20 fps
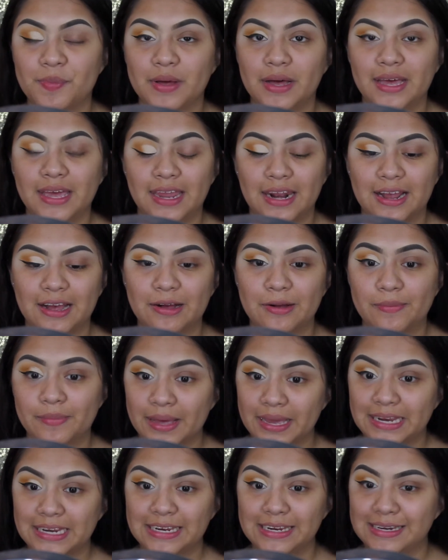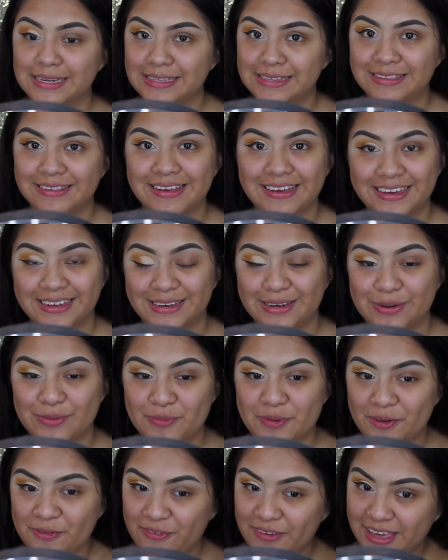but I need it so I can do
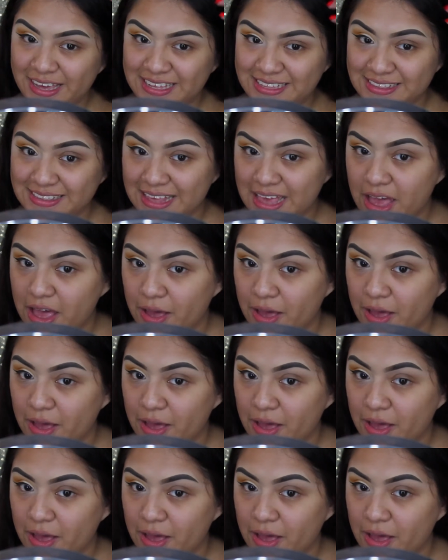my face.